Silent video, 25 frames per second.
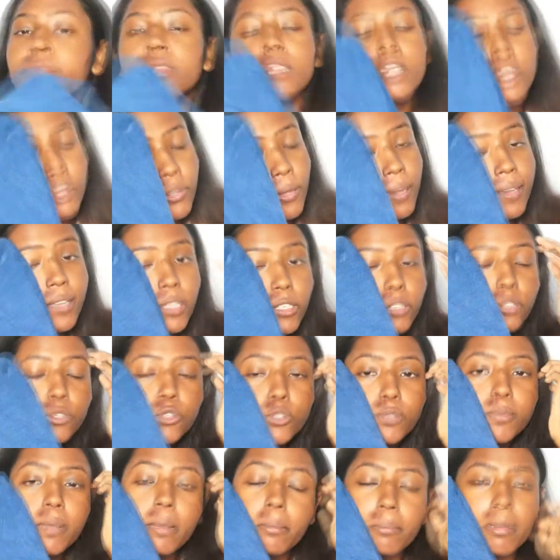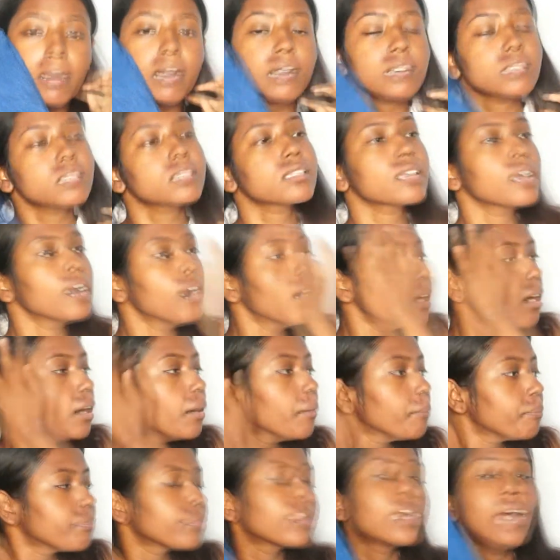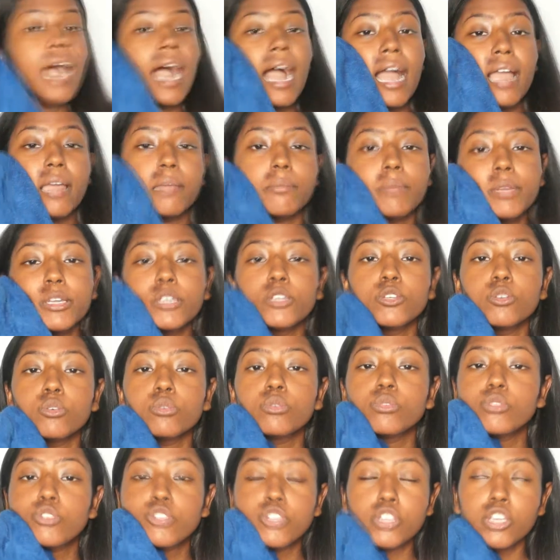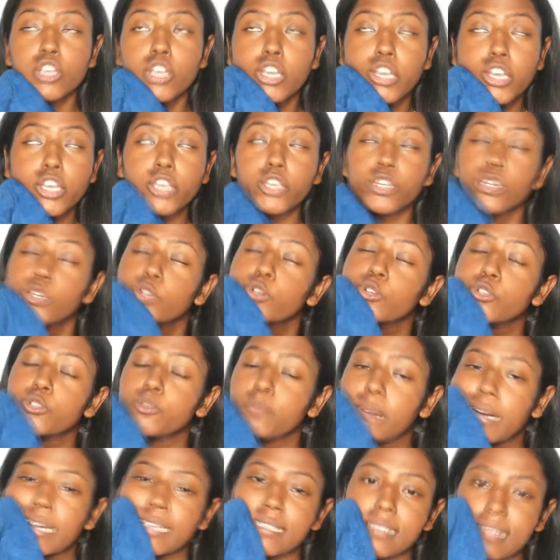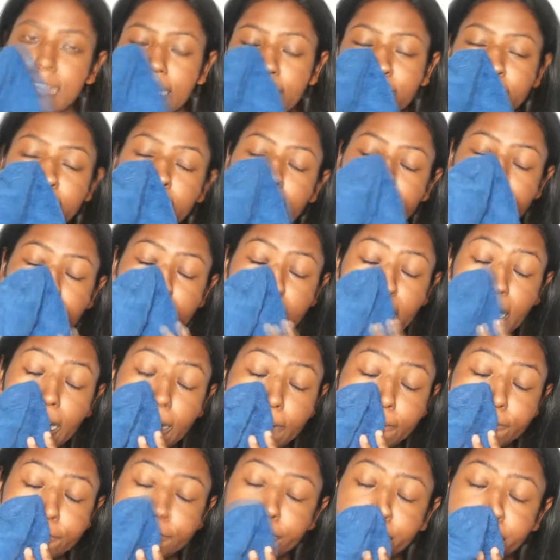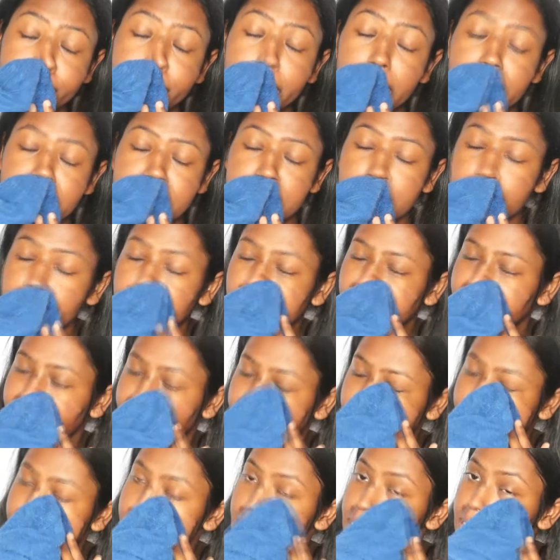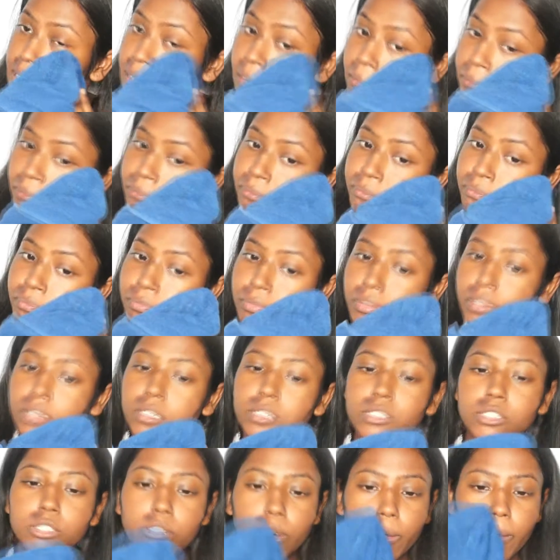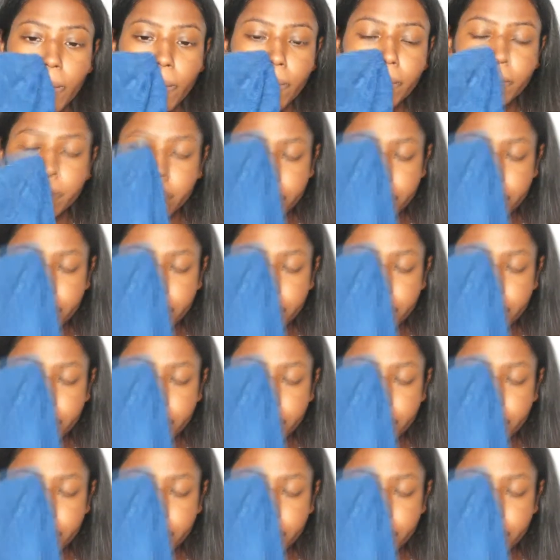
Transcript: so I can use my mask. I am a huge mask lover. I love masking my face. So